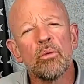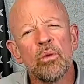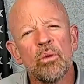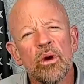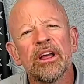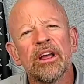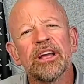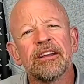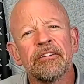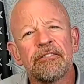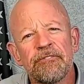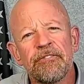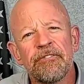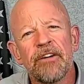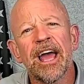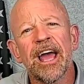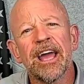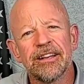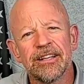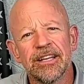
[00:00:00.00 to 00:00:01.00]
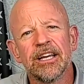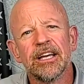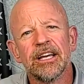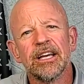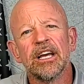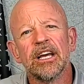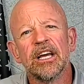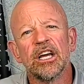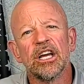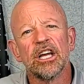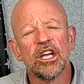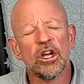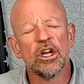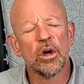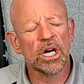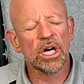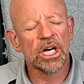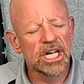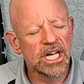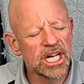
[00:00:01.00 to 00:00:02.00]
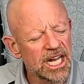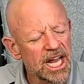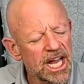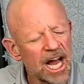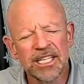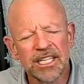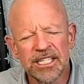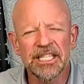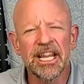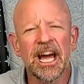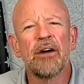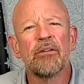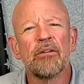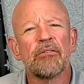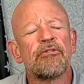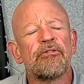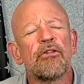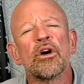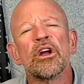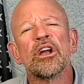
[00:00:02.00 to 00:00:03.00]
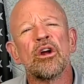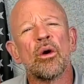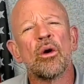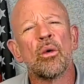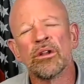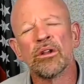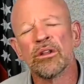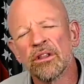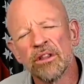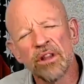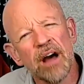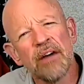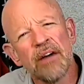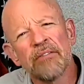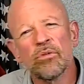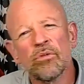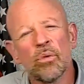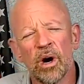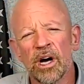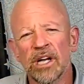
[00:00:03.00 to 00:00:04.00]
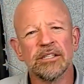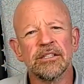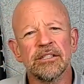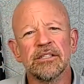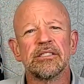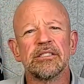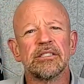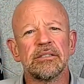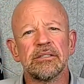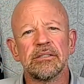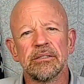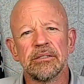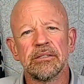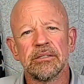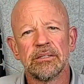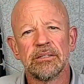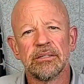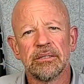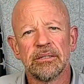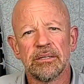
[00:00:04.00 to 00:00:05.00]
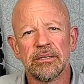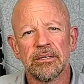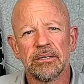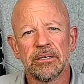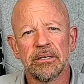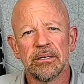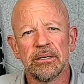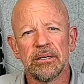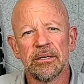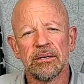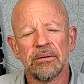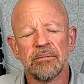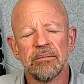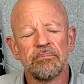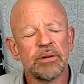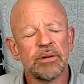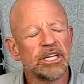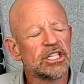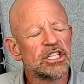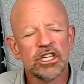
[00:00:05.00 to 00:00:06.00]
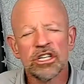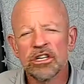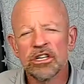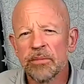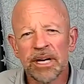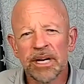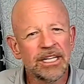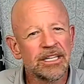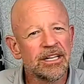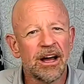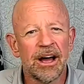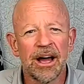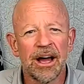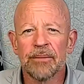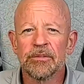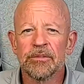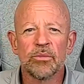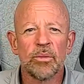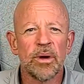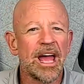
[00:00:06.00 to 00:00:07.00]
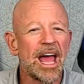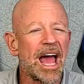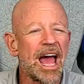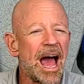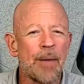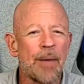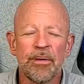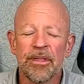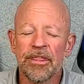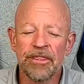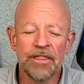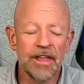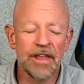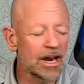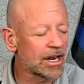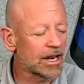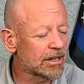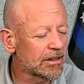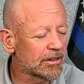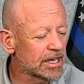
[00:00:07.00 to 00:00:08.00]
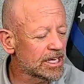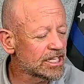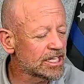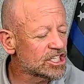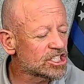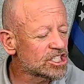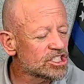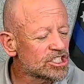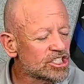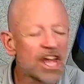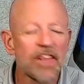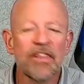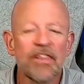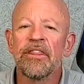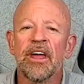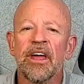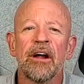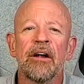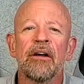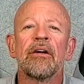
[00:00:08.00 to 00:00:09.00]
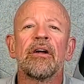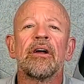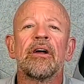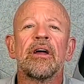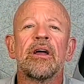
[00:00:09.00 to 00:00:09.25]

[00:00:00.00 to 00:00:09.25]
willing to fight your guts out for your loved ones. But too many times we apathetically sit there